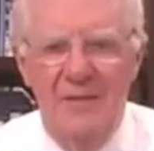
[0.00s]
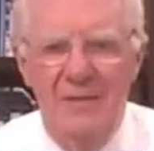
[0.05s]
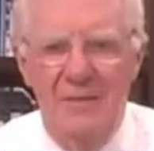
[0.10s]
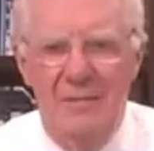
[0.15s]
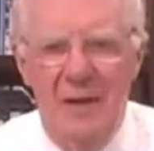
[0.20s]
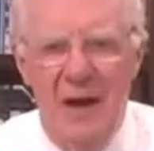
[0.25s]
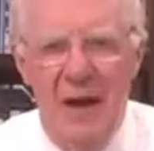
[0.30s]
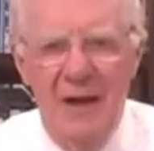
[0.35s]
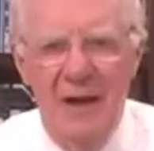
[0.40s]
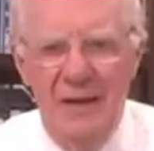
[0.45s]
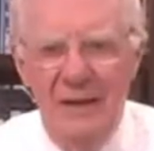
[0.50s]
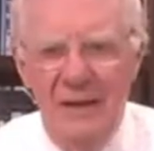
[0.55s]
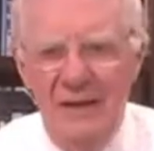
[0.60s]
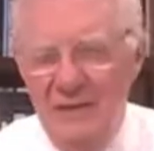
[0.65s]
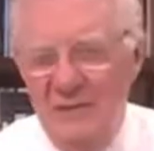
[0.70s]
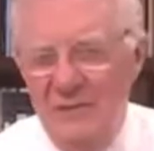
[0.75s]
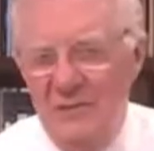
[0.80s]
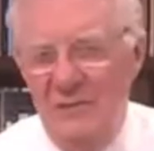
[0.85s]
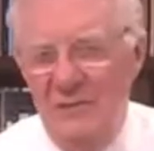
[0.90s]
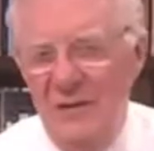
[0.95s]
Now the
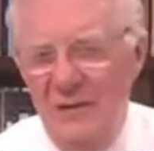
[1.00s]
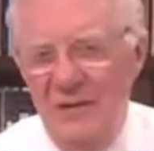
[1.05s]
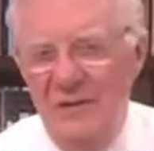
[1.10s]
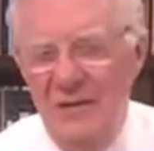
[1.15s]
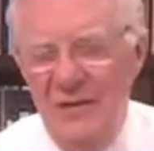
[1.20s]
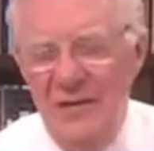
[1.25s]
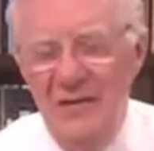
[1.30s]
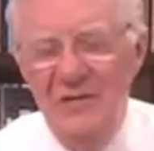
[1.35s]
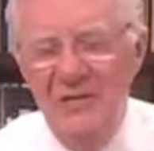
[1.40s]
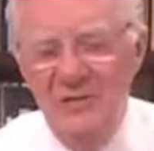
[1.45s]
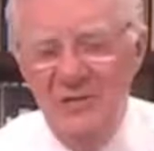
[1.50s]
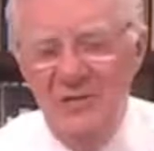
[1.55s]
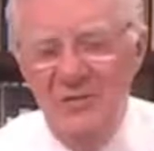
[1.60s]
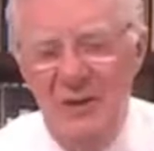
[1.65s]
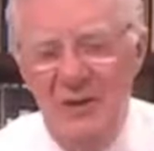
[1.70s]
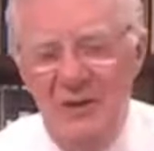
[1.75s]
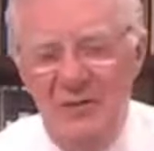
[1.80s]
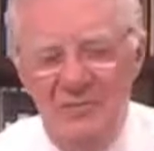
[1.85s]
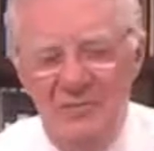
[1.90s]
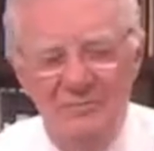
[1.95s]
body is really the
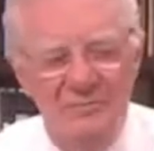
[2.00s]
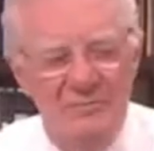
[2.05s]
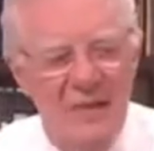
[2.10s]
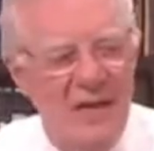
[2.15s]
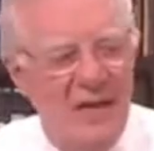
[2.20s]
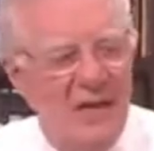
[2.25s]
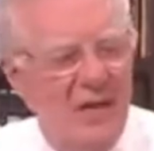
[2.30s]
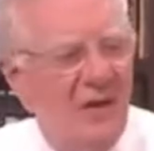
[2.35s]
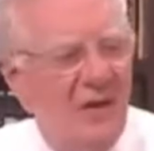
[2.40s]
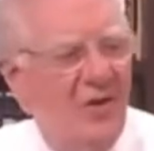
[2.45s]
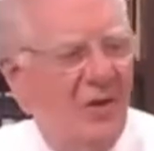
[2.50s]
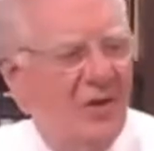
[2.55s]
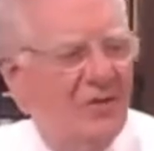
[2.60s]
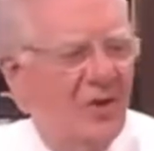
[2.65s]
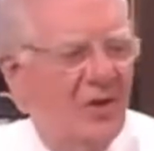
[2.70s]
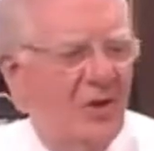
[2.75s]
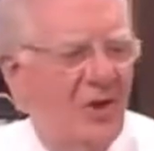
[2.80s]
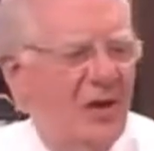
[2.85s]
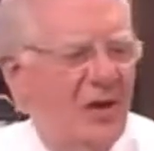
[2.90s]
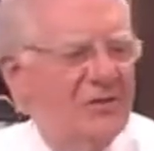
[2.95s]
instrument. Here
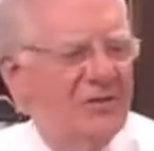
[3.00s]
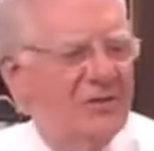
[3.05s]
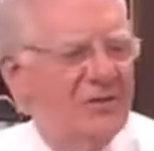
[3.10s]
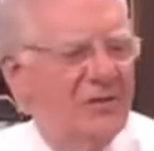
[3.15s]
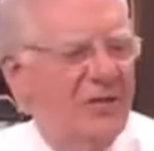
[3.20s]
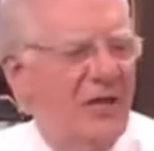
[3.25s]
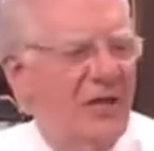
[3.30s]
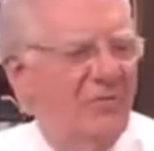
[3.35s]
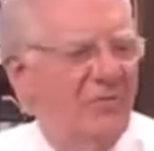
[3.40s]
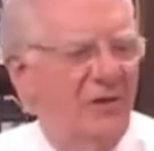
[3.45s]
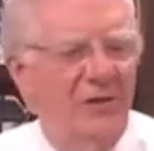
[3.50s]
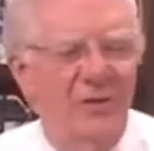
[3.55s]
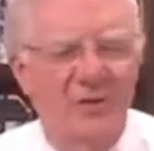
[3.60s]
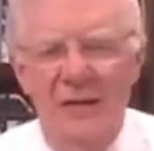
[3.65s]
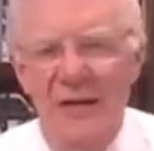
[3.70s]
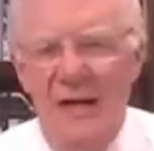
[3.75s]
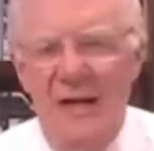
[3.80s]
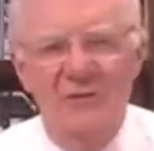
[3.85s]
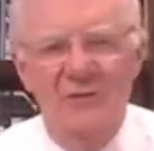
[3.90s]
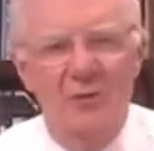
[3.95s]
on the conscious
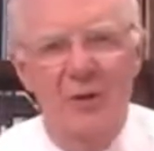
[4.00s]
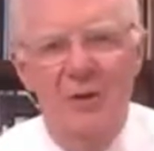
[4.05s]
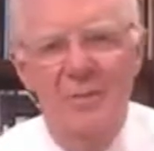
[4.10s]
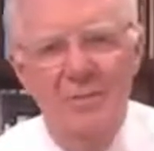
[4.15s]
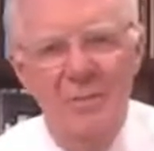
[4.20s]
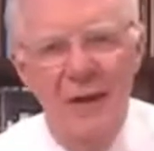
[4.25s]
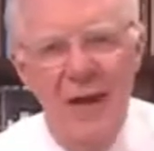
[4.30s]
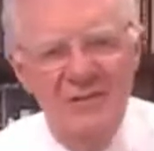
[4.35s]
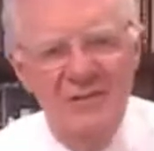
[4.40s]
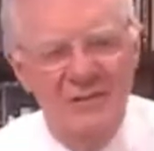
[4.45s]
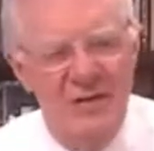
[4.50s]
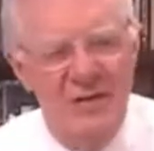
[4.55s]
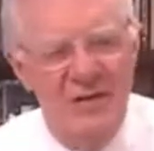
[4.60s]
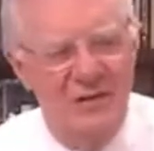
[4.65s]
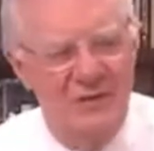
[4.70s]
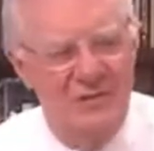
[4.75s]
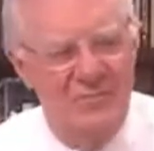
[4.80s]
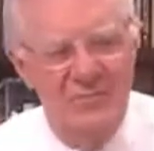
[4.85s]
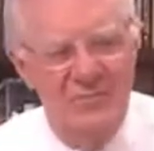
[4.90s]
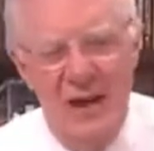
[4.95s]
level, that's your
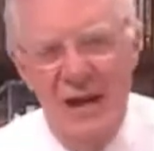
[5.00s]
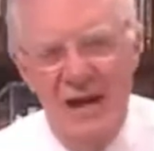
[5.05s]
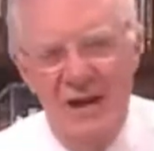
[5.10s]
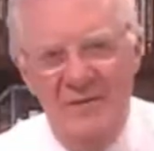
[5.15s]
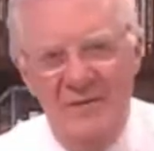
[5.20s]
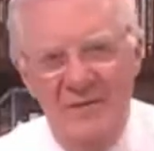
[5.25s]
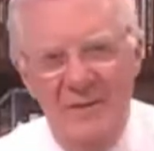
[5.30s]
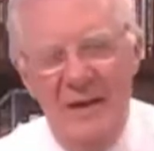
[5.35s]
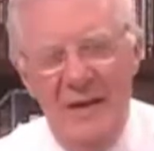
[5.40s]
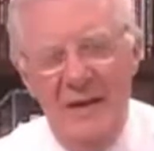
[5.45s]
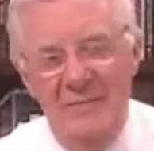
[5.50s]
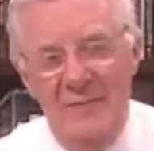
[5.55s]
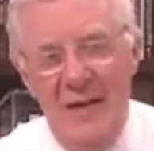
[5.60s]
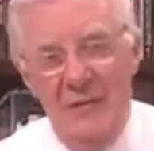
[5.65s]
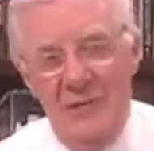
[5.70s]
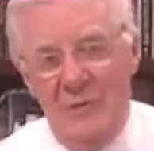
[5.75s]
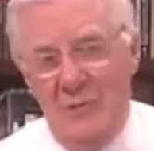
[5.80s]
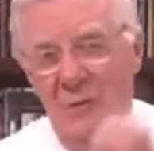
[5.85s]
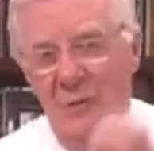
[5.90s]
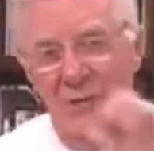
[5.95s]
imaginative mind.
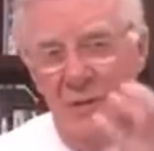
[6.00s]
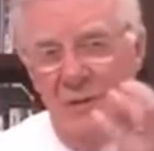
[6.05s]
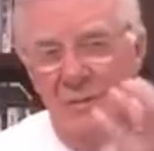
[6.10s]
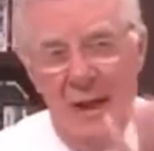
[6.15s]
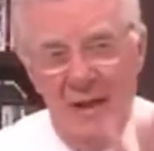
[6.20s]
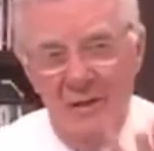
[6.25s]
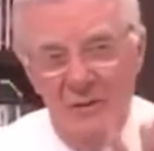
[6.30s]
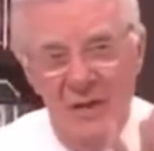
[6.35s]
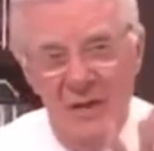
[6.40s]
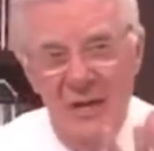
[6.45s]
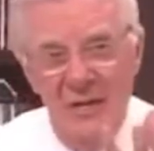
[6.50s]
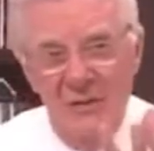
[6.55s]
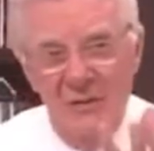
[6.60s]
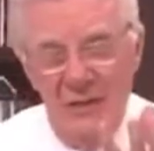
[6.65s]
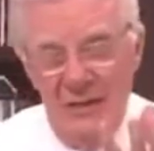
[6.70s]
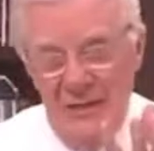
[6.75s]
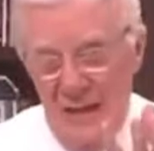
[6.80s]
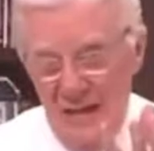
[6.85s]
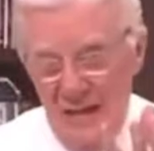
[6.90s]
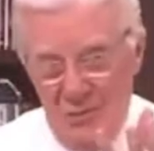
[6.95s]
That's where the
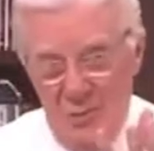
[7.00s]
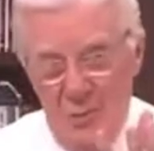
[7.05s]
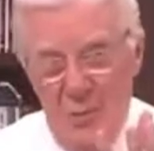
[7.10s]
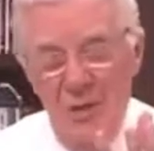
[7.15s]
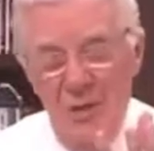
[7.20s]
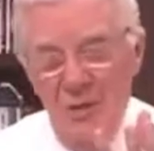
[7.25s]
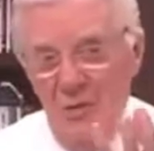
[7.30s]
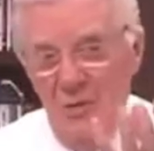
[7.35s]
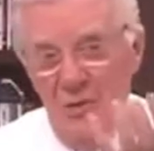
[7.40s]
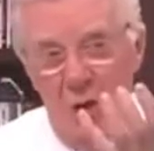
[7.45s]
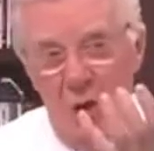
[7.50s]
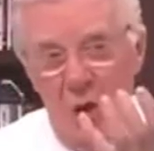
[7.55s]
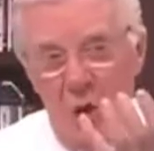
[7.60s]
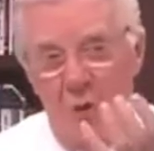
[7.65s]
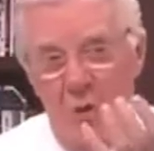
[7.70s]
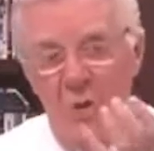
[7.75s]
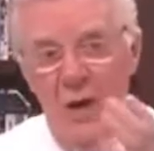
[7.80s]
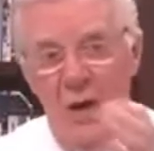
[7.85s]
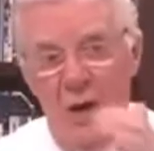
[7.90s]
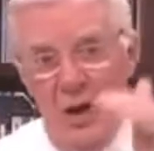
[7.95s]
imagination, that's where you
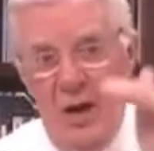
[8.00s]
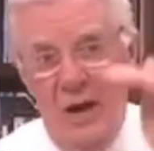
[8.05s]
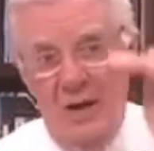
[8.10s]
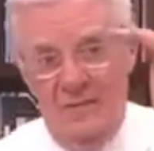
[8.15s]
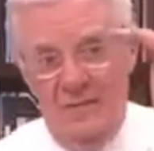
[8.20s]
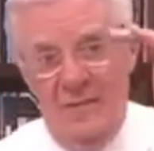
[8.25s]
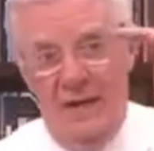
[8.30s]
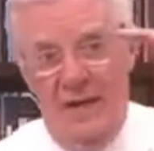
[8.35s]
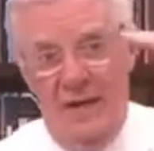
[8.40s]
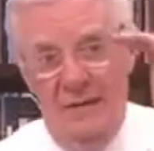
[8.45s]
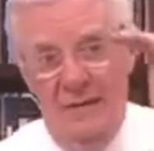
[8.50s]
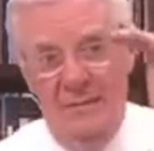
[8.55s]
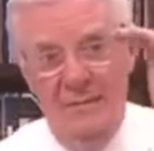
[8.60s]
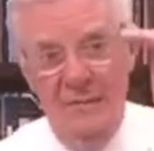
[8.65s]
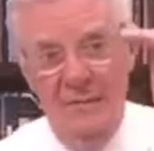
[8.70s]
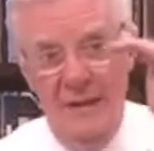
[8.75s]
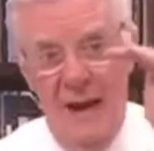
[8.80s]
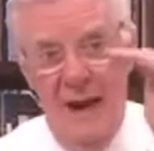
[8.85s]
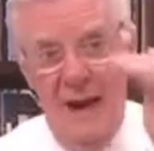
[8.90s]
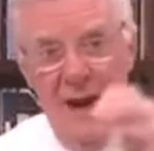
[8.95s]
go onto that
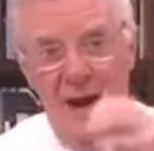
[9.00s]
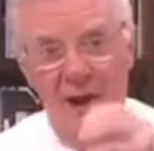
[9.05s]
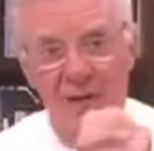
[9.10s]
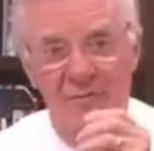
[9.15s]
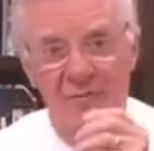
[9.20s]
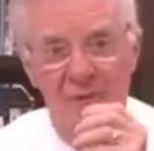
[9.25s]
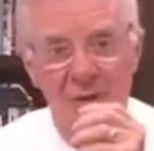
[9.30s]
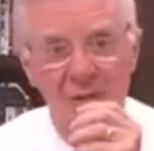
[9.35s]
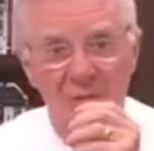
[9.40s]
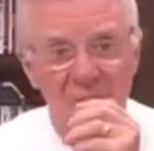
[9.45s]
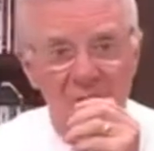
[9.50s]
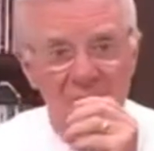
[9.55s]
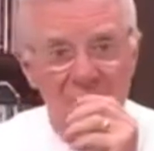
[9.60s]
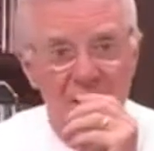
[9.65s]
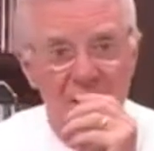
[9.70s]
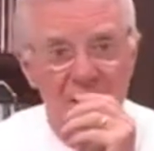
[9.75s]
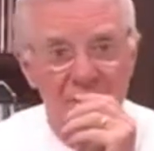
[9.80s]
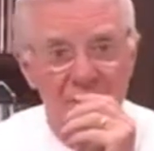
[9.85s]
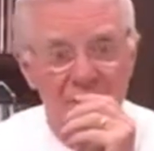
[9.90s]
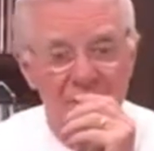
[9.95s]
higher
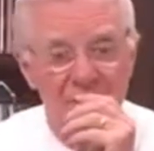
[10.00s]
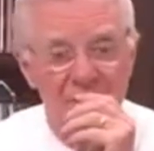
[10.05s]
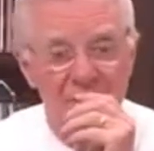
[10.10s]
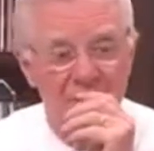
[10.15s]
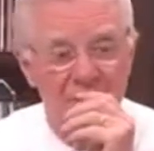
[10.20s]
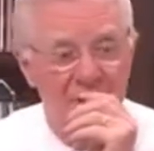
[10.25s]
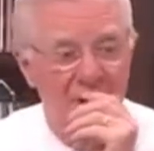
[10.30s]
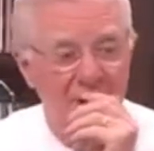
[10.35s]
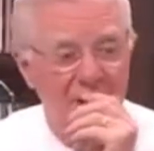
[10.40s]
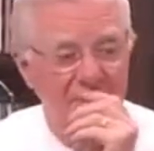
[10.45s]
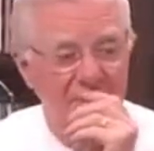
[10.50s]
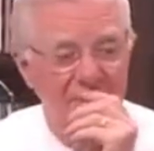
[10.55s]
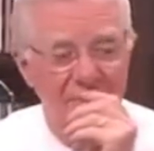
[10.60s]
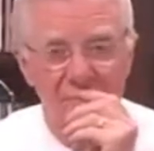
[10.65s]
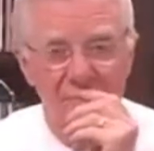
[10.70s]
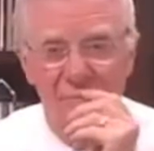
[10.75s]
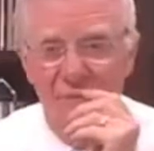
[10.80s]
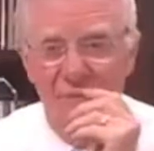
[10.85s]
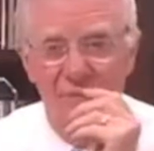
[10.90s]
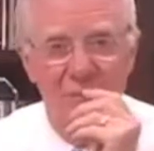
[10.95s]
frequency, okay?
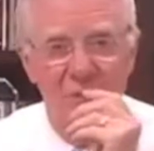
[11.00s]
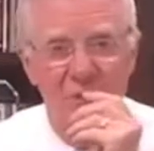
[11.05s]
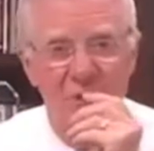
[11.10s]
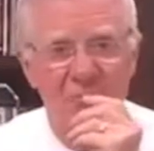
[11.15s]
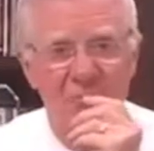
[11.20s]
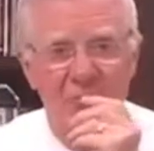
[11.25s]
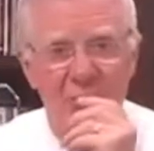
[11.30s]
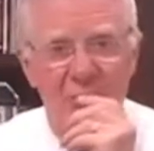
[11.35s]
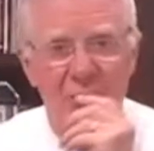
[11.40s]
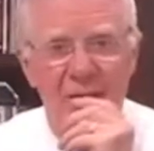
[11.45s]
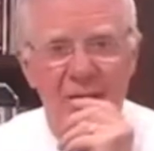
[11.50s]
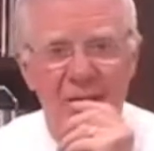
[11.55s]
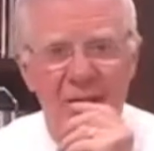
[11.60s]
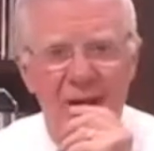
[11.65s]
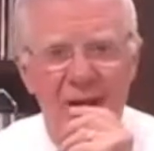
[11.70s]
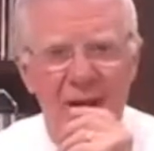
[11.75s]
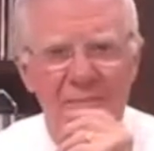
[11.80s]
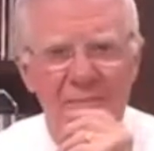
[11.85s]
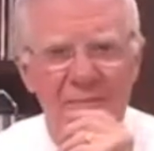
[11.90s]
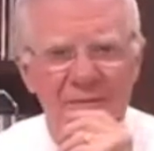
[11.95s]
It's beautiful the way
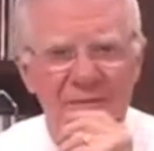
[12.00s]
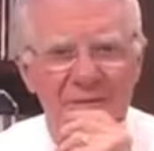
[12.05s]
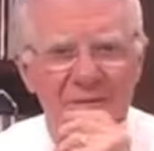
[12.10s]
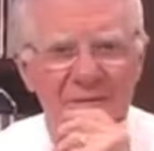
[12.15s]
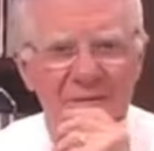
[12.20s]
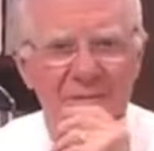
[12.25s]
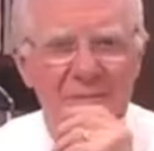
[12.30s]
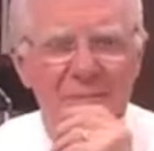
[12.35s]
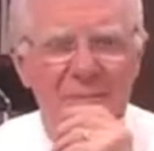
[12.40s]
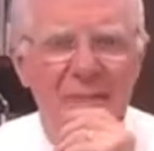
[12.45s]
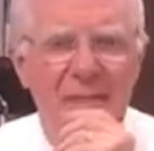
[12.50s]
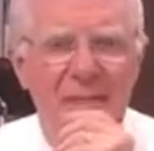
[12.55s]
it happens.